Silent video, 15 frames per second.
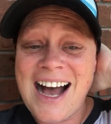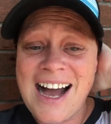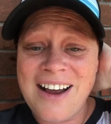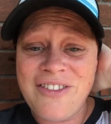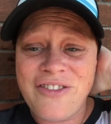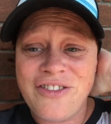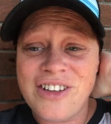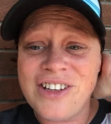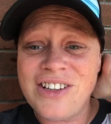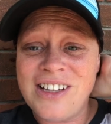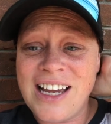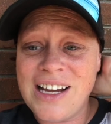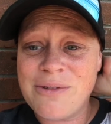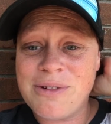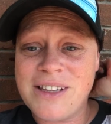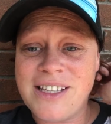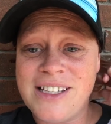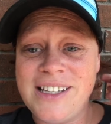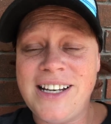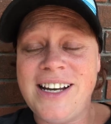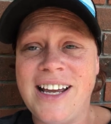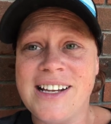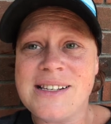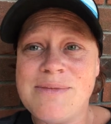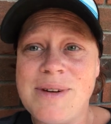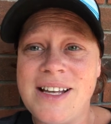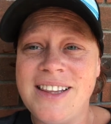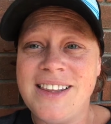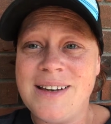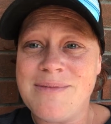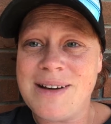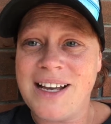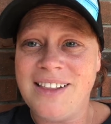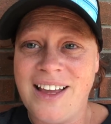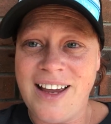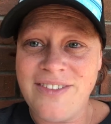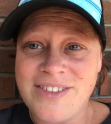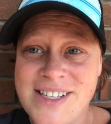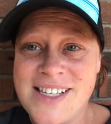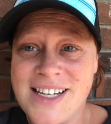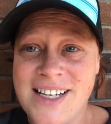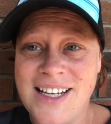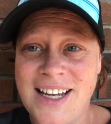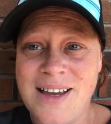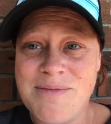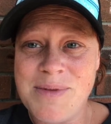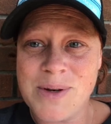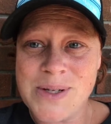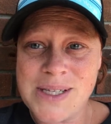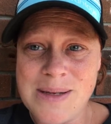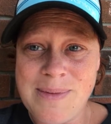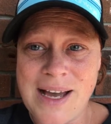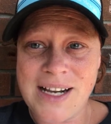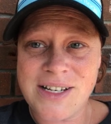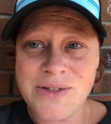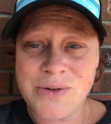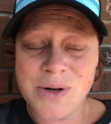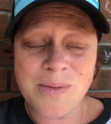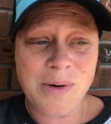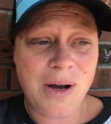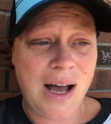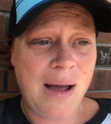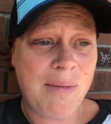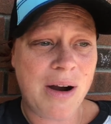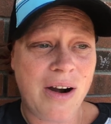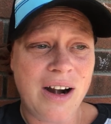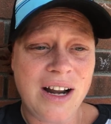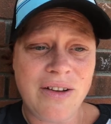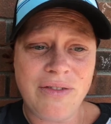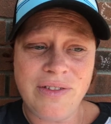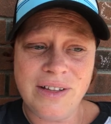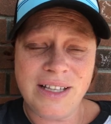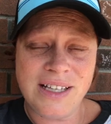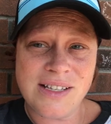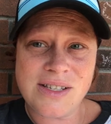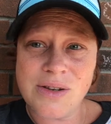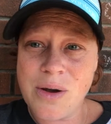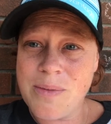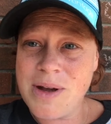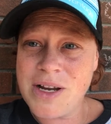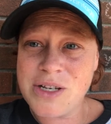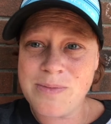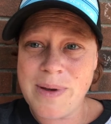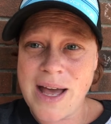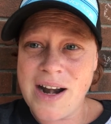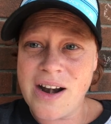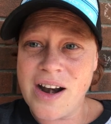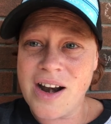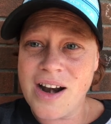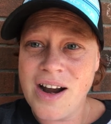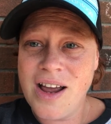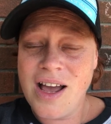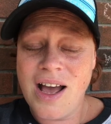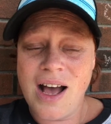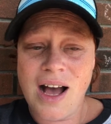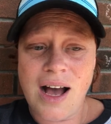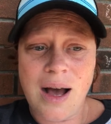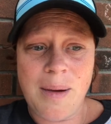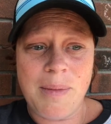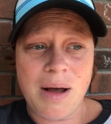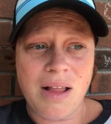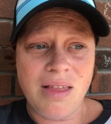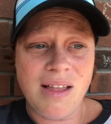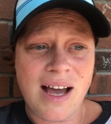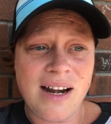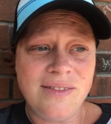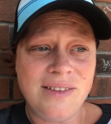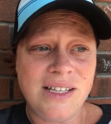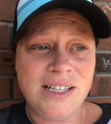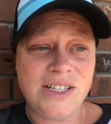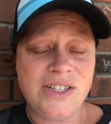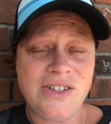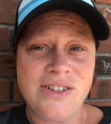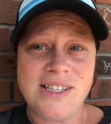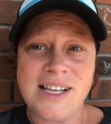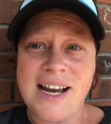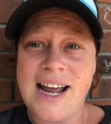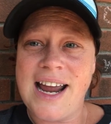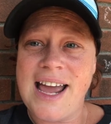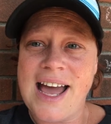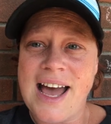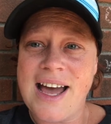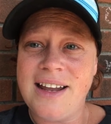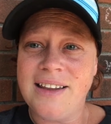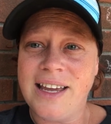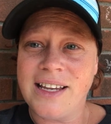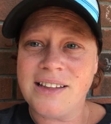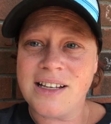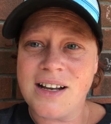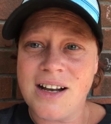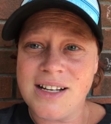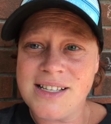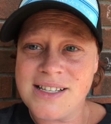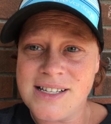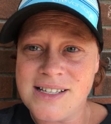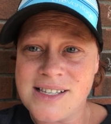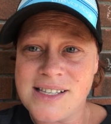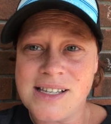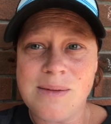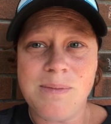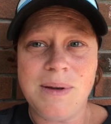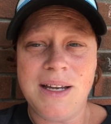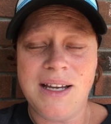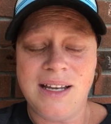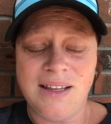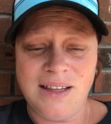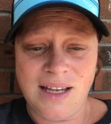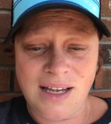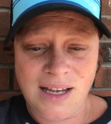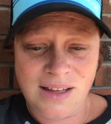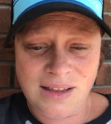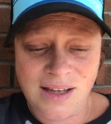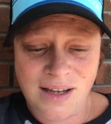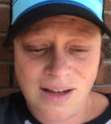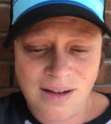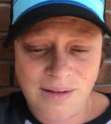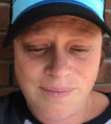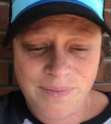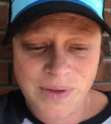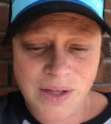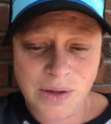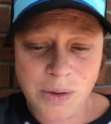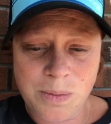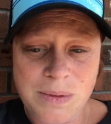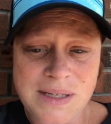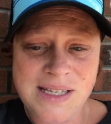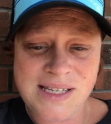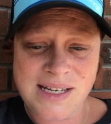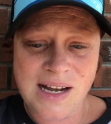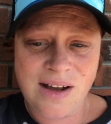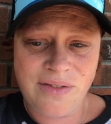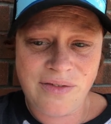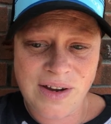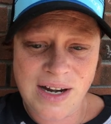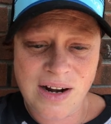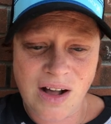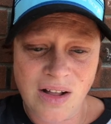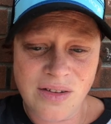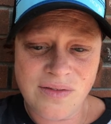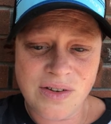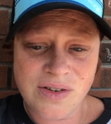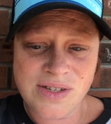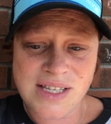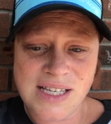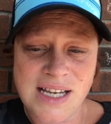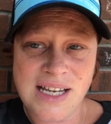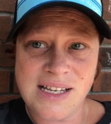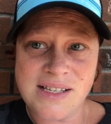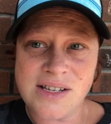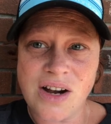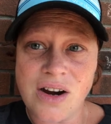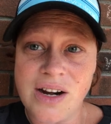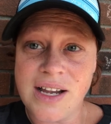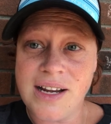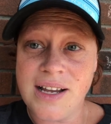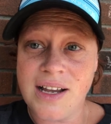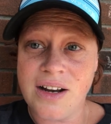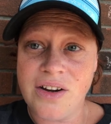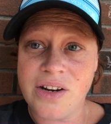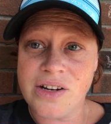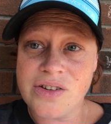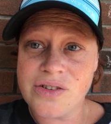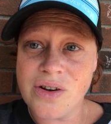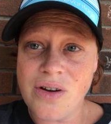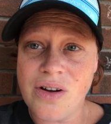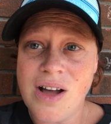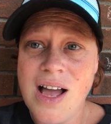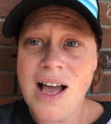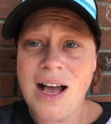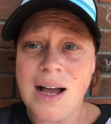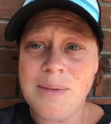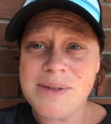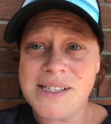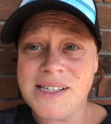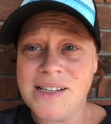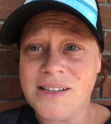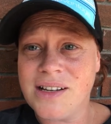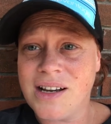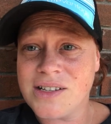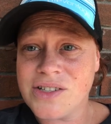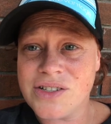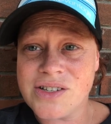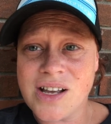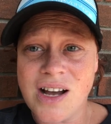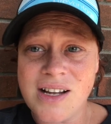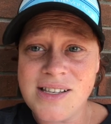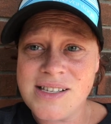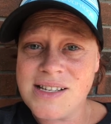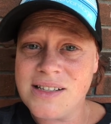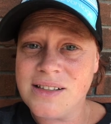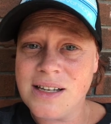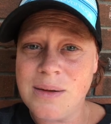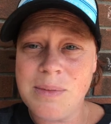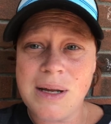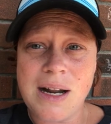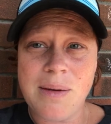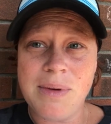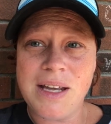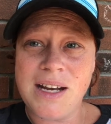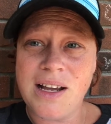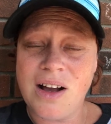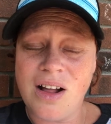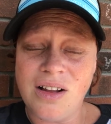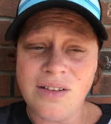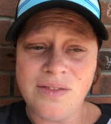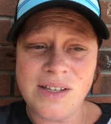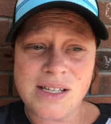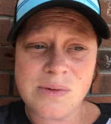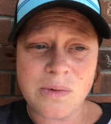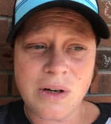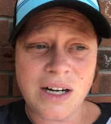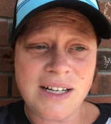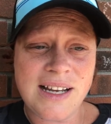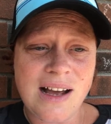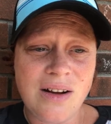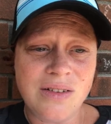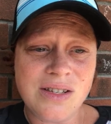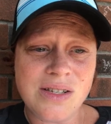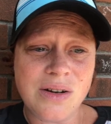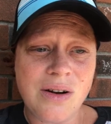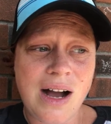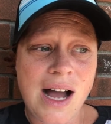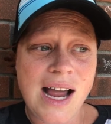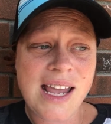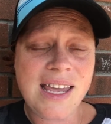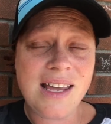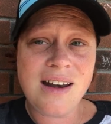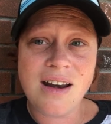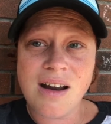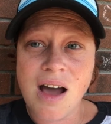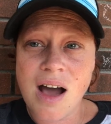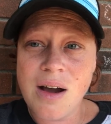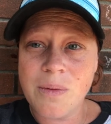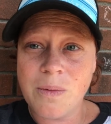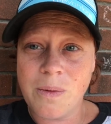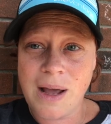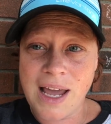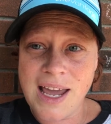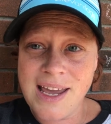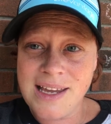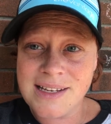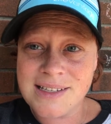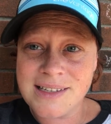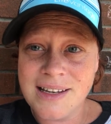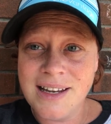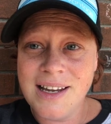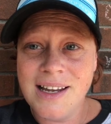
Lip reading: I feel like within the next month that my life is going to get mostly back to normal. I'm already feeling so much better. A lot of the issues that I had, like the constant sleeping and the lupus stuff and all of those things, are getting under control. I'm seeing doctors constantly, but I'm getting all of this worked out. So I cannot wait